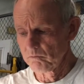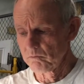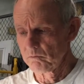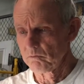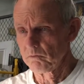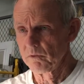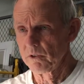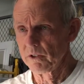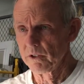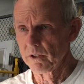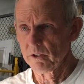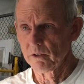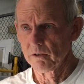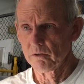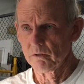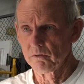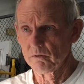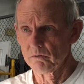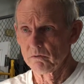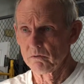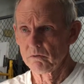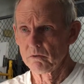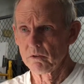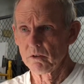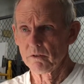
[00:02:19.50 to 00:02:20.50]

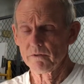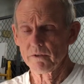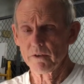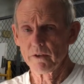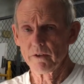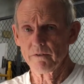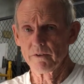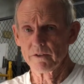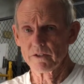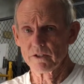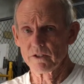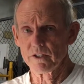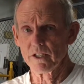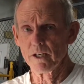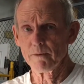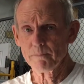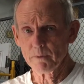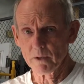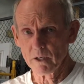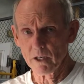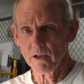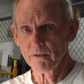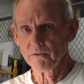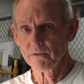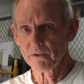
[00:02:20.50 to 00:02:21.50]
if it's deep
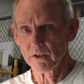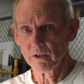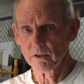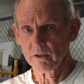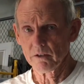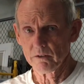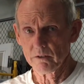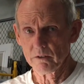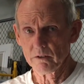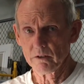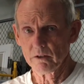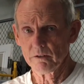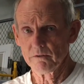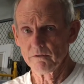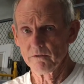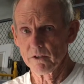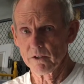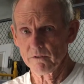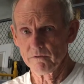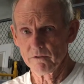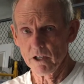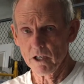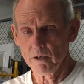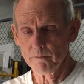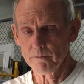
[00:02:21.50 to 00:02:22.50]
enough, the
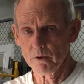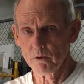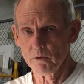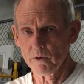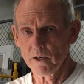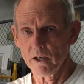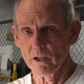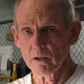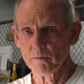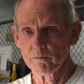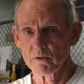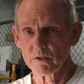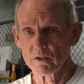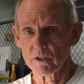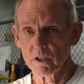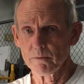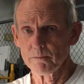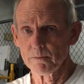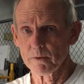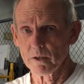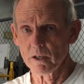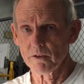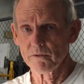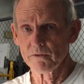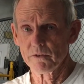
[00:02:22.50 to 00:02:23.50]
environment around them is deep
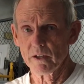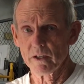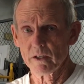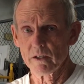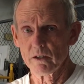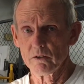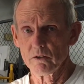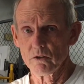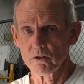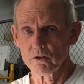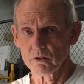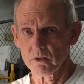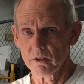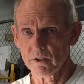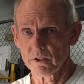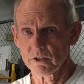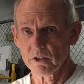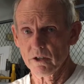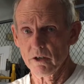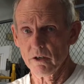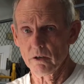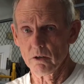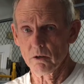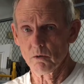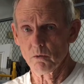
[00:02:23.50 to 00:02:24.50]
enough, they can usually
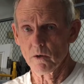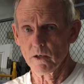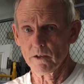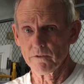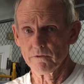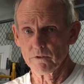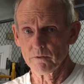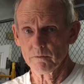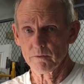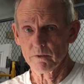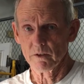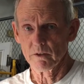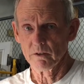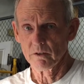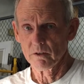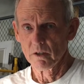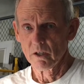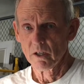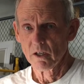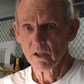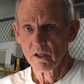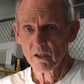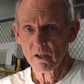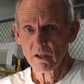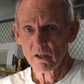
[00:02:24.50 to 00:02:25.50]
tunnel away from
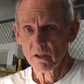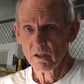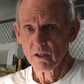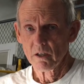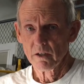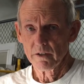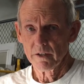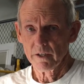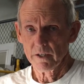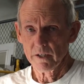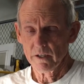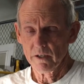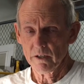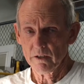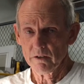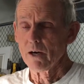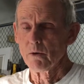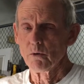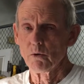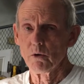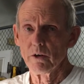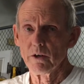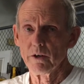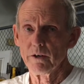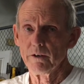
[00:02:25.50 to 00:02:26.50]
the heat. I
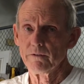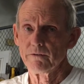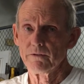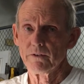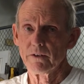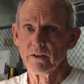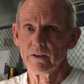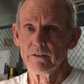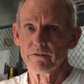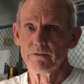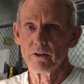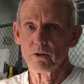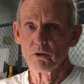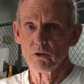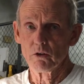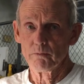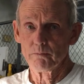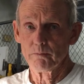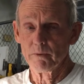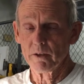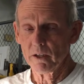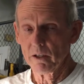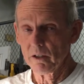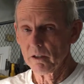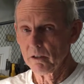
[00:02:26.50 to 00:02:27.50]
would, if it were
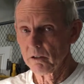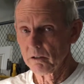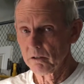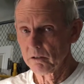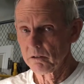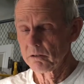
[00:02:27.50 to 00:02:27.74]
me,